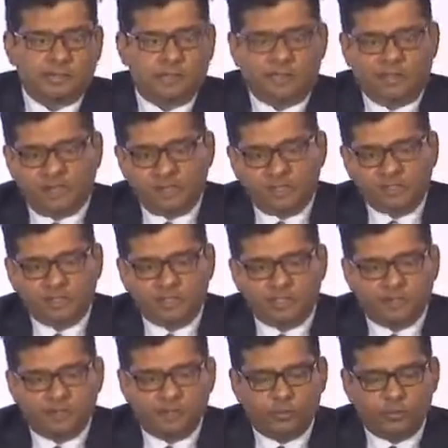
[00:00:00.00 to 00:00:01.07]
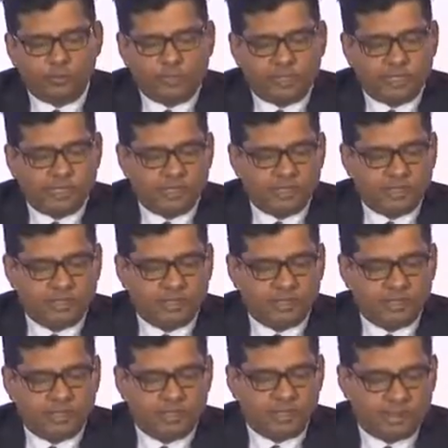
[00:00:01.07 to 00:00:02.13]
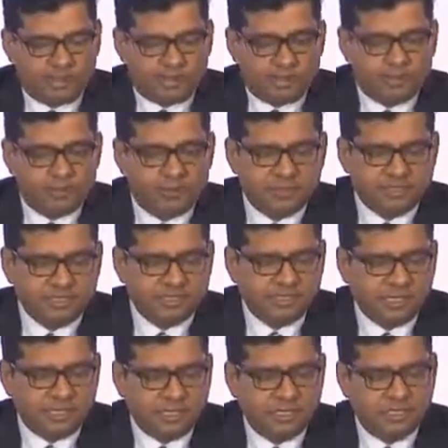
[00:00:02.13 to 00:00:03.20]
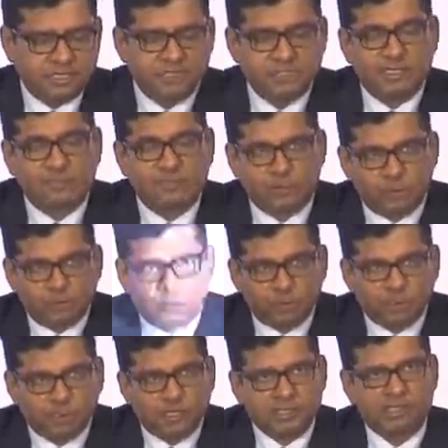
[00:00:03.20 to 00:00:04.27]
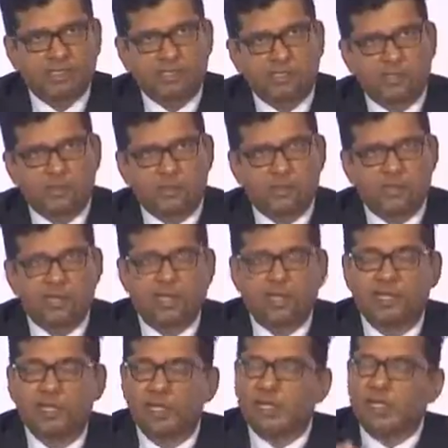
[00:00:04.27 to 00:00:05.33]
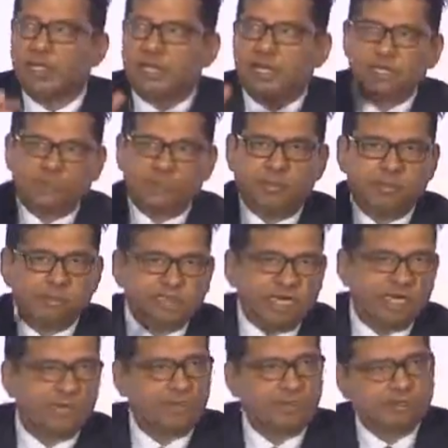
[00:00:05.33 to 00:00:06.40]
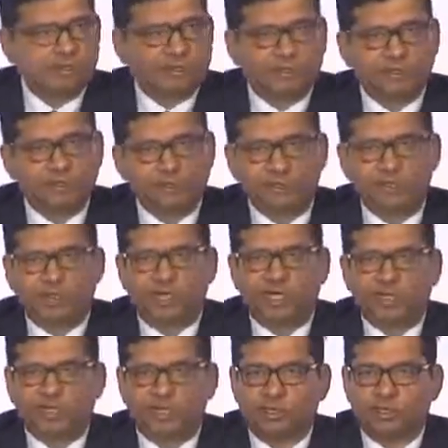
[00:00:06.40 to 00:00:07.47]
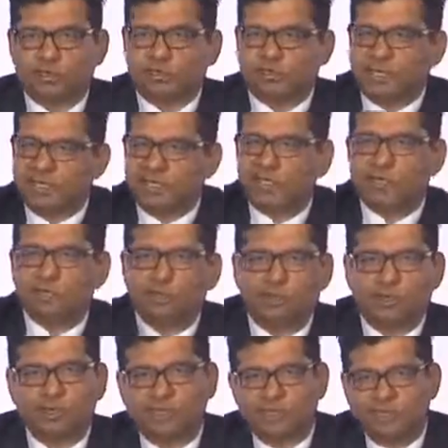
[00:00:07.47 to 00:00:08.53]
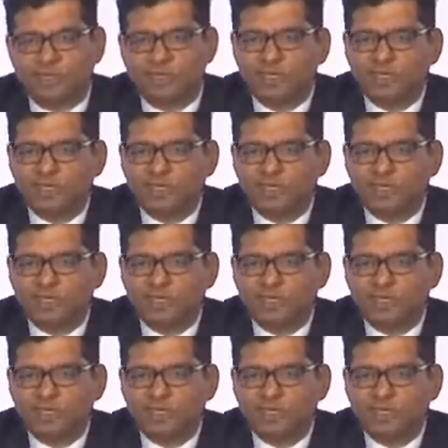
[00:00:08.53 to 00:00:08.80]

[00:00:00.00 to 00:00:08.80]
when I was interviewed by the business head, and he said, would you go to Patalganga, Khopoli? I used to live in Santa Cruz, and honest to God, I thought it was right next to Borivali.